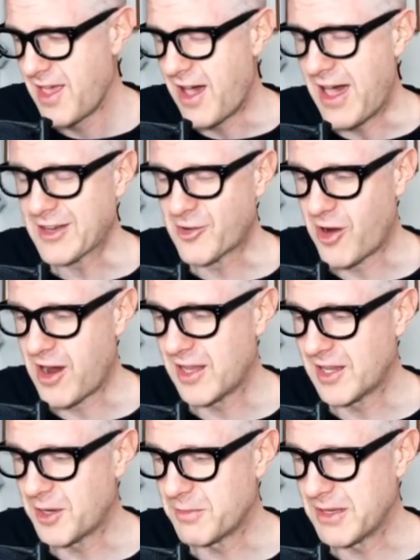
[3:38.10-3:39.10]
I cry a
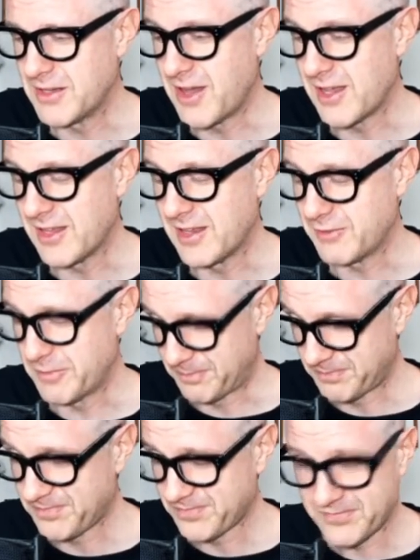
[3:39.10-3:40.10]
little bit and I leave.
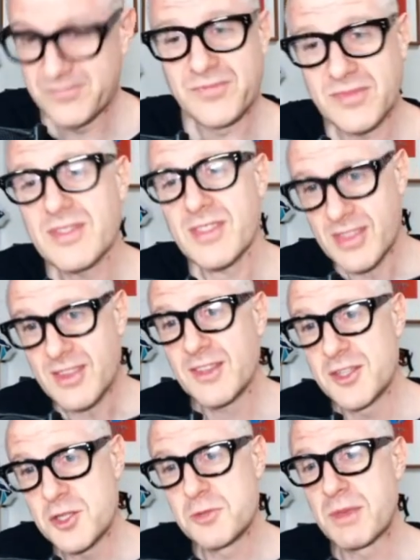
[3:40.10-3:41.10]

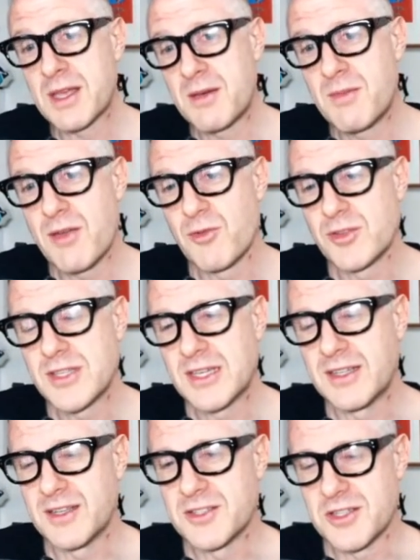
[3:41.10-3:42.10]
This has become my
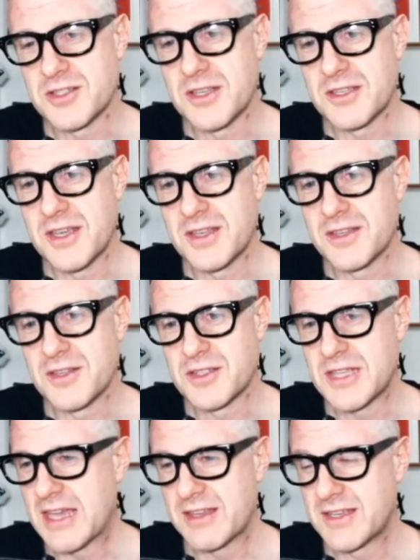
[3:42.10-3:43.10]
routine. It's just a
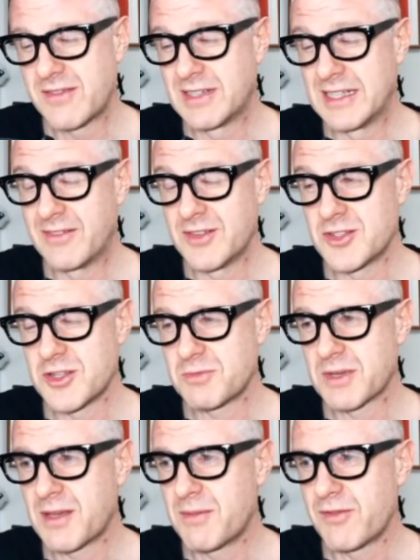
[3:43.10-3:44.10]
7-Eleven has just
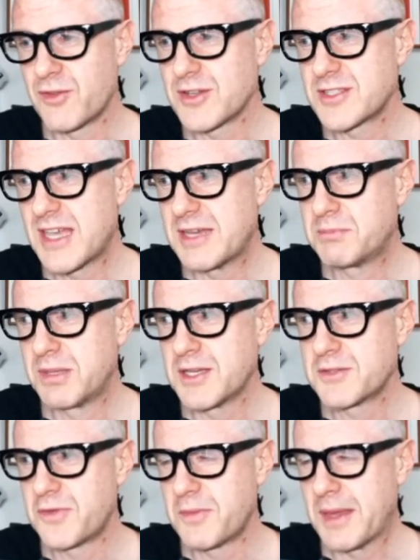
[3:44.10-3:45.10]
become a very sad
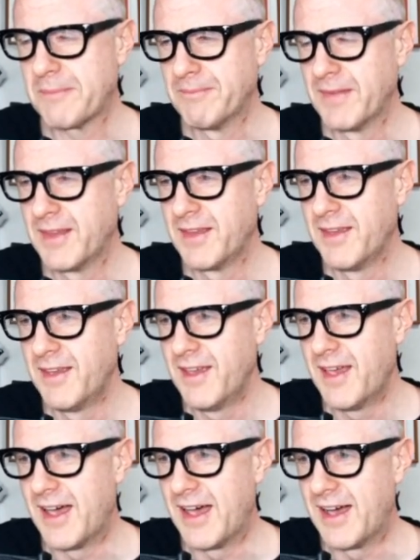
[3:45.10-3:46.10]
place for me.
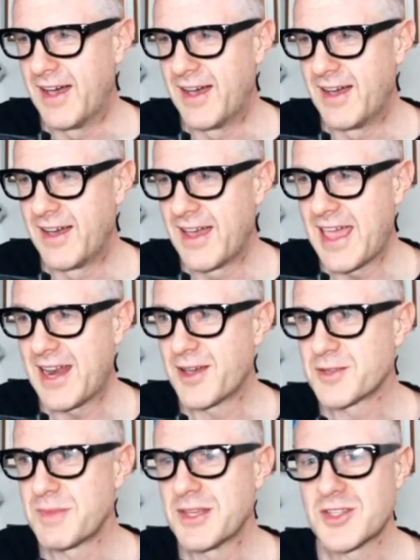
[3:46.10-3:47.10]
And I
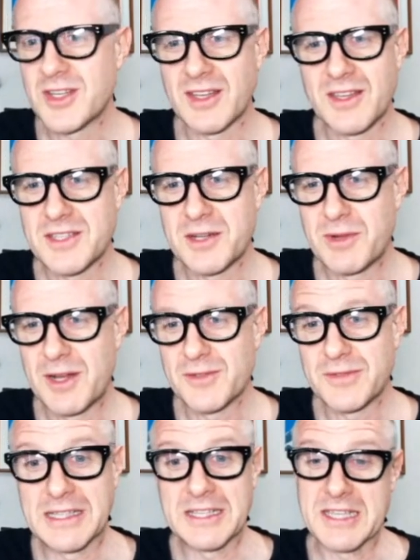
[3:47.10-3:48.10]
was mentioning, is anyone
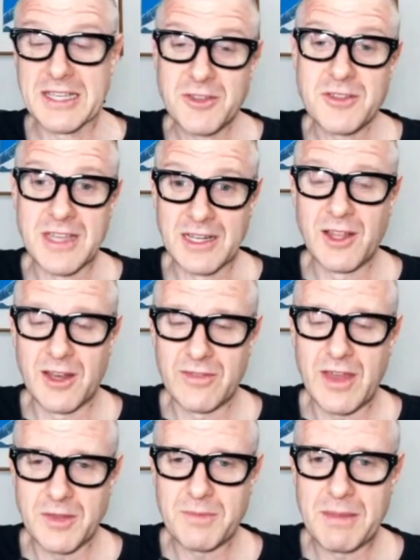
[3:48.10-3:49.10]
else feeling sad? It turns out a lot of
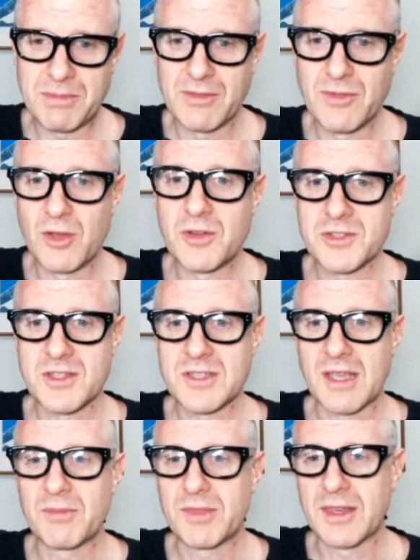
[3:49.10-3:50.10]
other people have noticed the
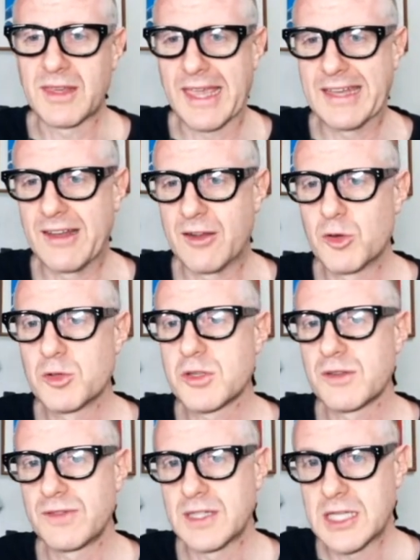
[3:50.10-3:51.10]
same thing and are
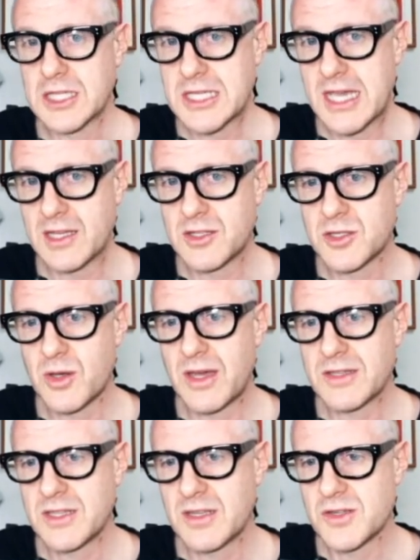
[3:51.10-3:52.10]
also feeling sad. So
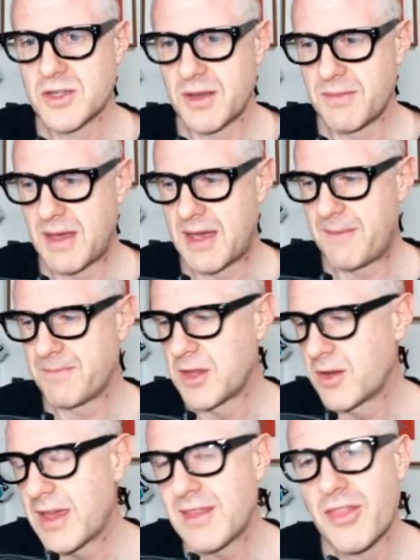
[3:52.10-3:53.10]
I sent some, and
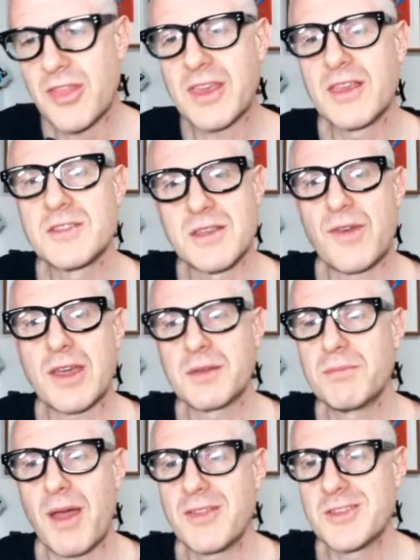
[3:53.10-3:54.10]
the thing is, if I
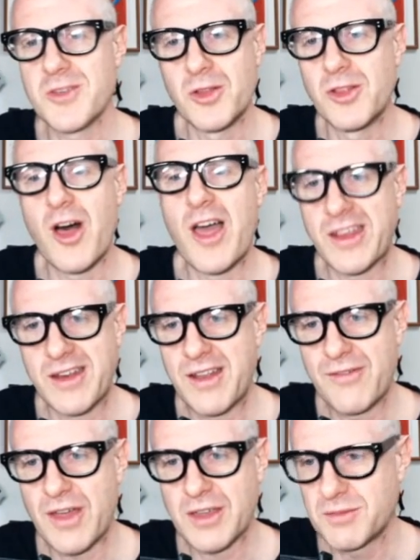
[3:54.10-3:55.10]
could buy these online,
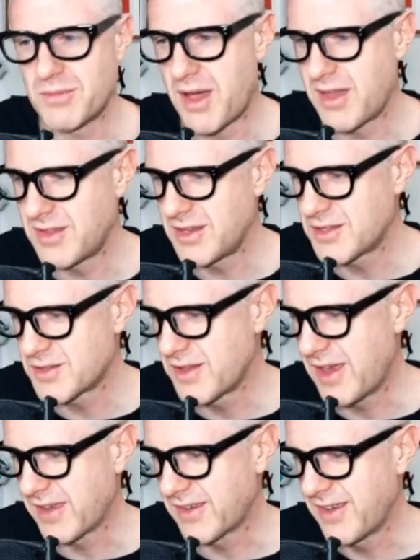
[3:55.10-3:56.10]
if I could buy these
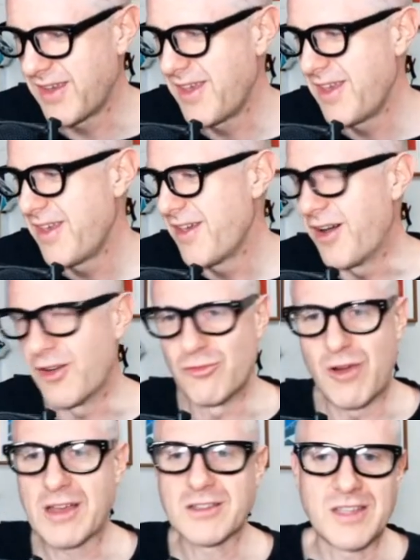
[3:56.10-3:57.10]
like on
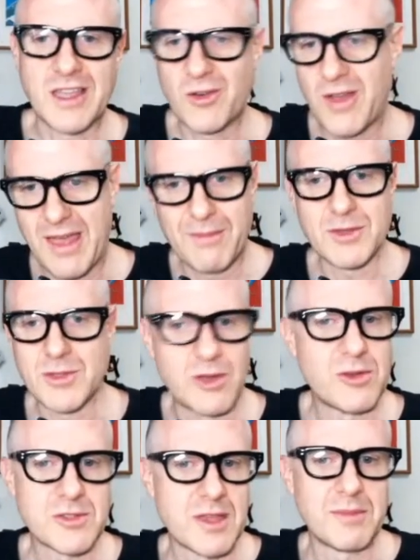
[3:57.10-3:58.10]
Rakuten or
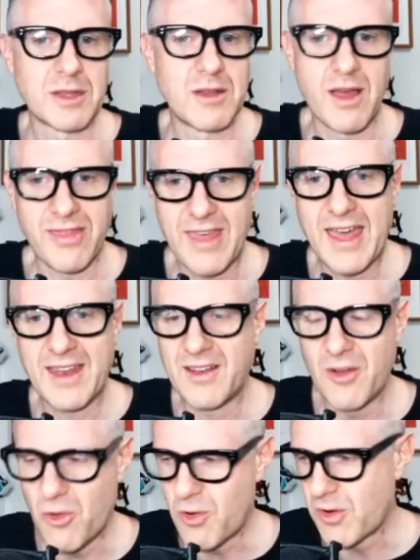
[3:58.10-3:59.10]
Amazon or something like that,
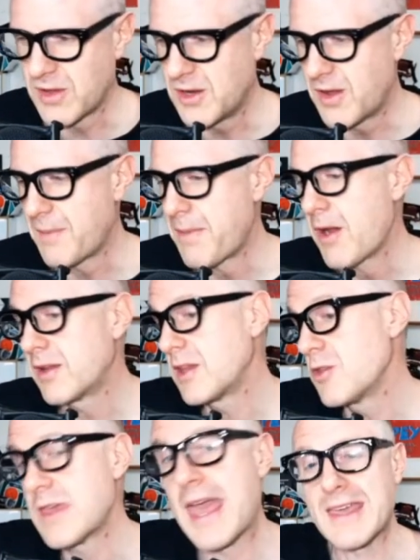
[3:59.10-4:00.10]
or, you know, apparently
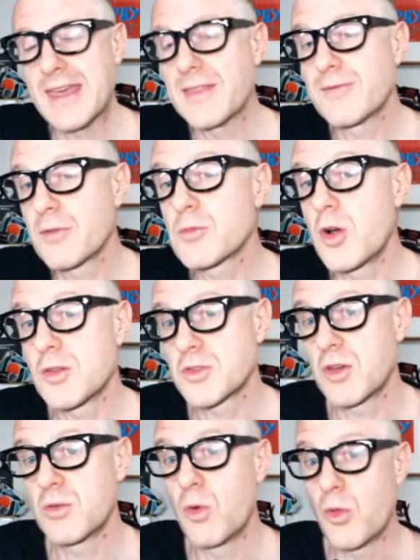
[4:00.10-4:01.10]
you get them from
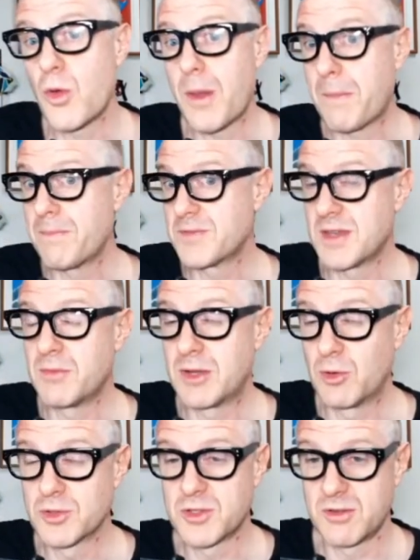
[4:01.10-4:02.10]
Costco, although
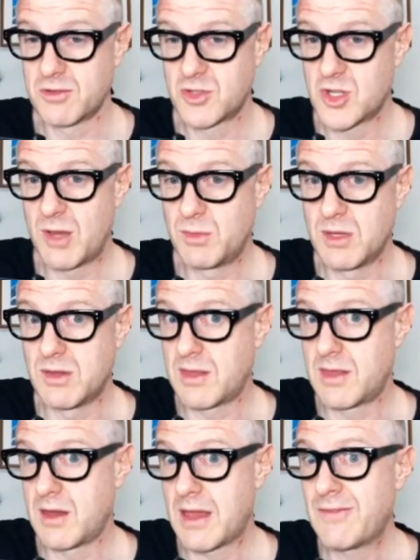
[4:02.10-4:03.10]
someone also chimed in
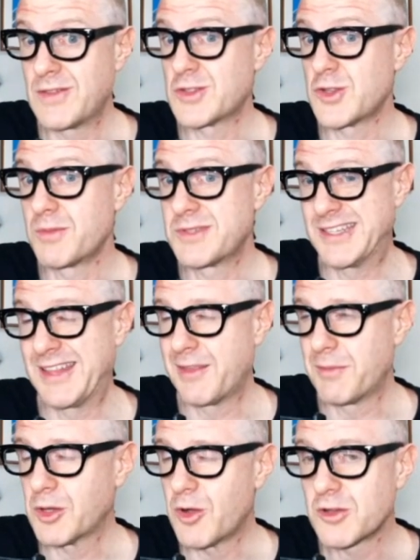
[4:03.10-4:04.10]
that they even stopped selling
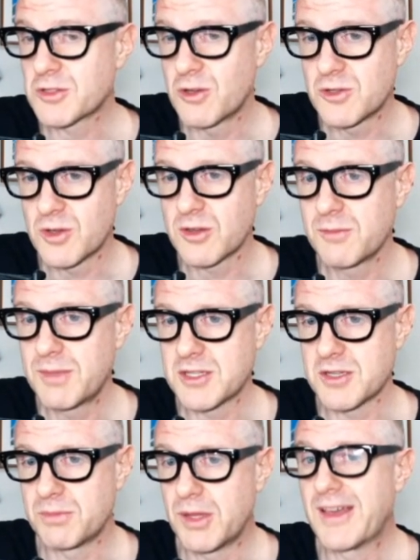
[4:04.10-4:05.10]
them in Costco. So it could be a
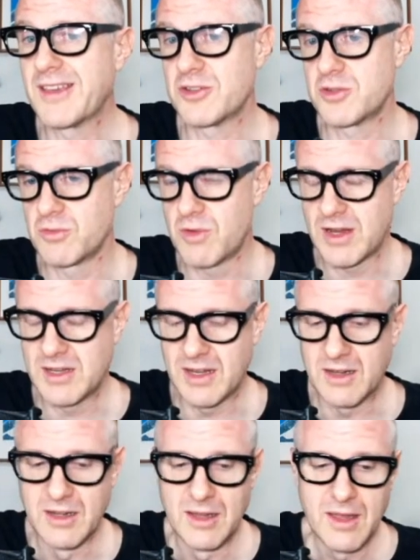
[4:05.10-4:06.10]
supply issue right
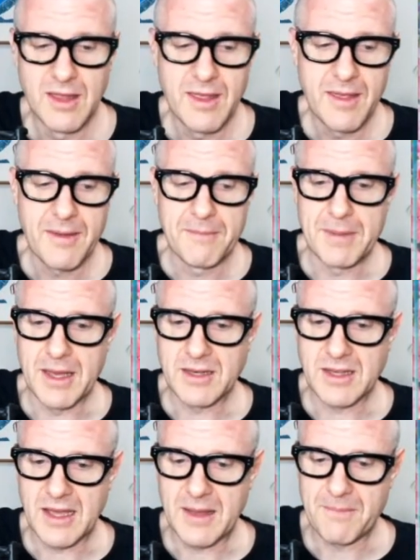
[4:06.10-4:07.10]
now.
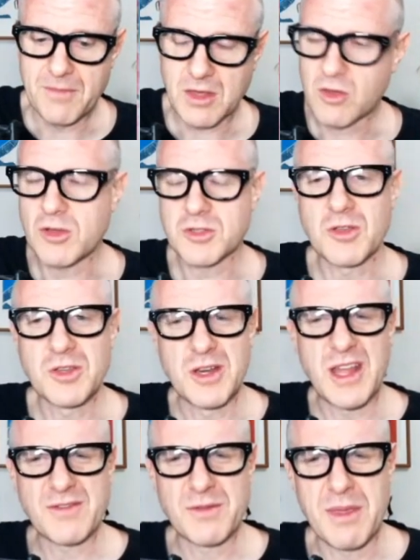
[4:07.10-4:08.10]
But in Costco, you
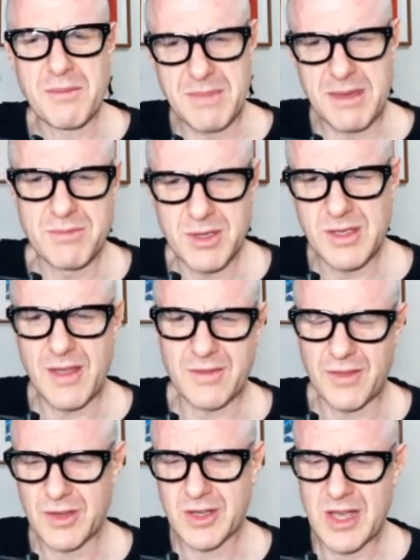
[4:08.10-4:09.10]
know, you have to be a member, you have
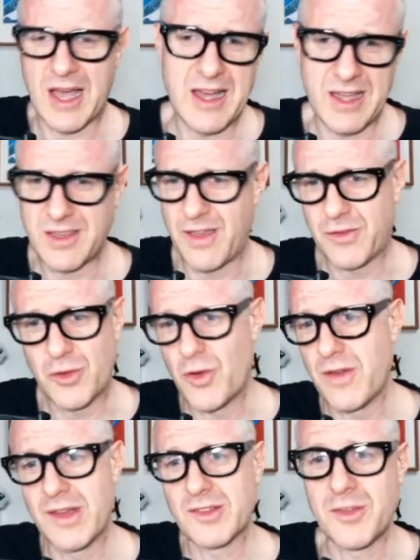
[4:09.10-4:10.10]
to have a car, you have to
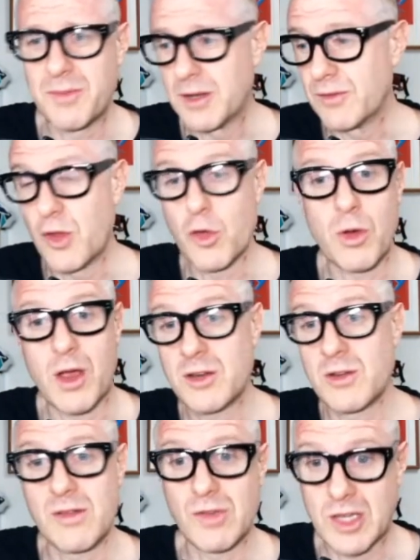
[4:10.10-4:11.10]
drive out to the middle of nowhere. I
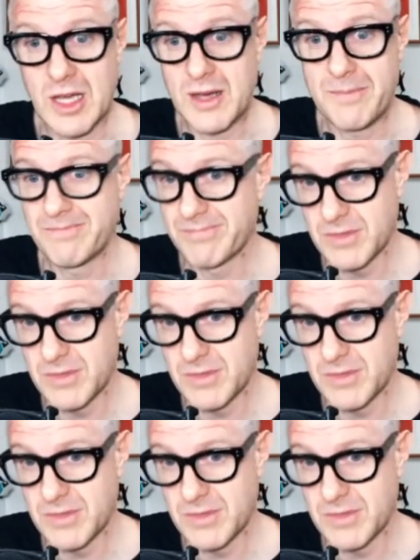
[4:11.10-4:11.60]
don't have a car.